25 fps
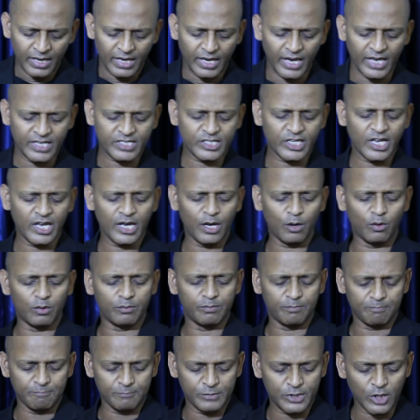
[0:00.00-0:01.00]

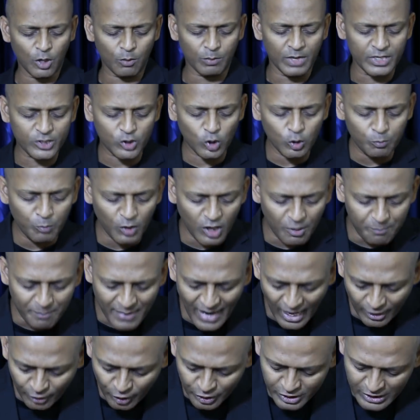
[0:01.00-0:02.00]
So let's go to the book of
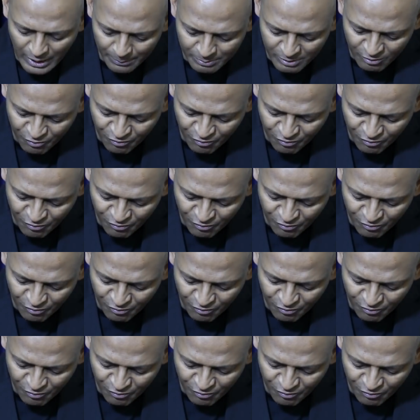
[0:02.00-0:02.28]
Matthew chapter